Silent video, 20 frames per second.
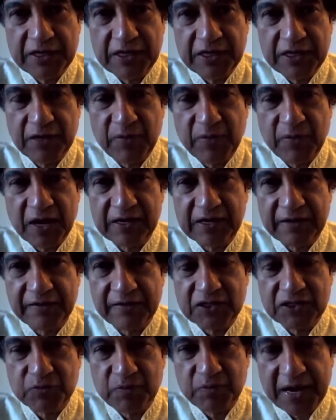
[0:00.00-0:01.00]
in
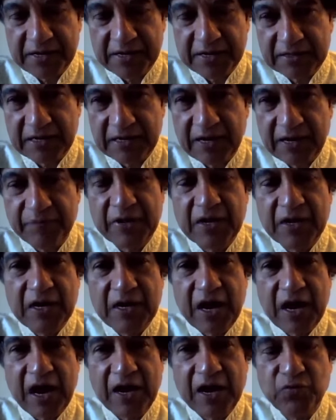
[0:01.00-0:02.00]
Bangladesh. But
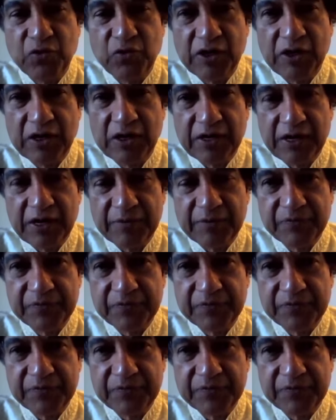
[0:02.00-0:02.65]
I will